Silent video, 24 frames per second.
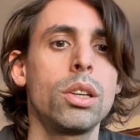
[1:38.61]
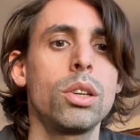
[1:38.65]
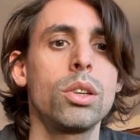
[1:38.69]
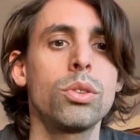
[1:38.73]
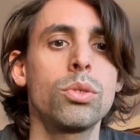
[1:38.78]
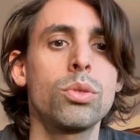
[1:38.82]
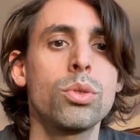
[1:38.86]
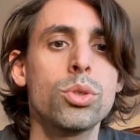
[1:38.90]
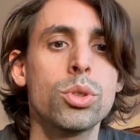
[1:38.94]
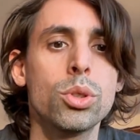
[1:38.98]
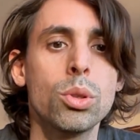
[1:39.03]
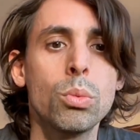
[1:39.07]

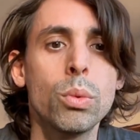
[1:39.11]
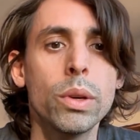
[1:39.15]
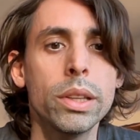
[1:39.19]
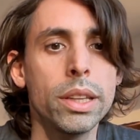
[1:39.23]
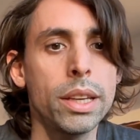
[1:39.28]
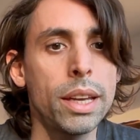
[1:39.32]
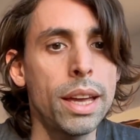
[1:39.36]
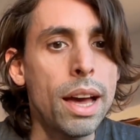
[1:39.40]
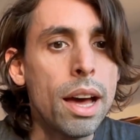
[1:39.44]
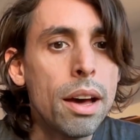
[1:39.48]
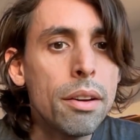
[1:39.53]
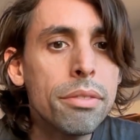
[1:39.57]
to show what they
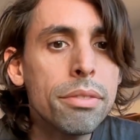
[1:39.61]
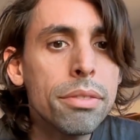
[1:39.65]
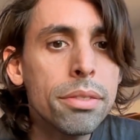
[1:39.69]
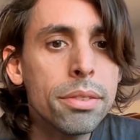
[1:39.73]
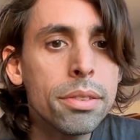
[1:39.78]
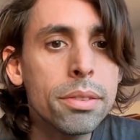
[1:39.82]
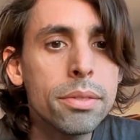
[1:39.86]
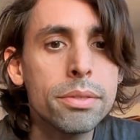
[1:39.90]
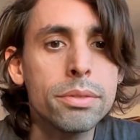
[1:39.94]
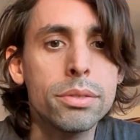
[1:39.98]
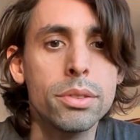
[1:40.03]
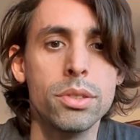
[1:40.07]
have,
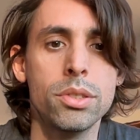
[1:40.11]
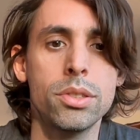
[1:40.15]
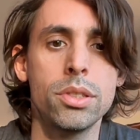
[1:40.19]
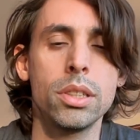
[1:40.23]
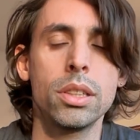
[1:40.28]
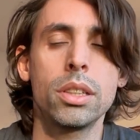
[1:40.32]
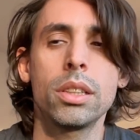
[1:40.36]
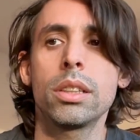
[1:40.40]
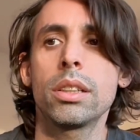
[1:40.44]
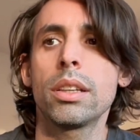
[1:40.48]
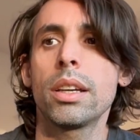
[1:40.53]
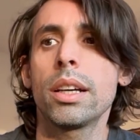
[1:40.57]
for
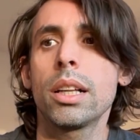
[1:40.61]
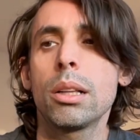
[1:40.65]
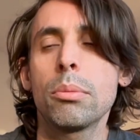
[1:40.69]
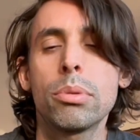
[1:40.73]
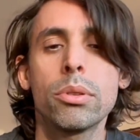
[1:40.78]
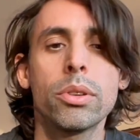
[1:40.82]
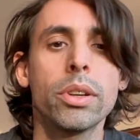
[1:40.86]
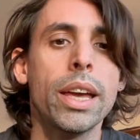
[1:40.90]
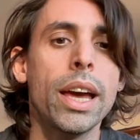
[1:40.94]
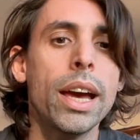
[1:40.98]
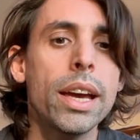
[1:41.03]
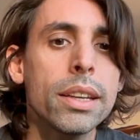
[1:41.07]
seeking help or
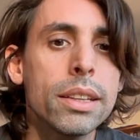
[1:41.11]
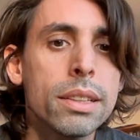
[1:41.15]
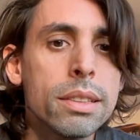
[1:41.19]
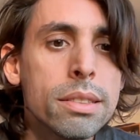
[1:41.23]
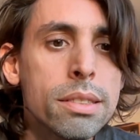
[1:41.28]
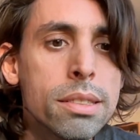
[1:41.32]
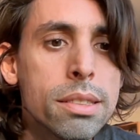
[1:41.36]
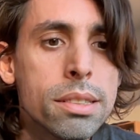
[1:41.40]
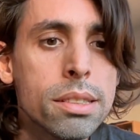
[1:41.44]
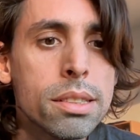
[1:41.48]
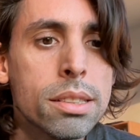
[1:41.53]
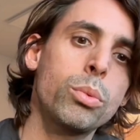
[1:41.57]
guidance.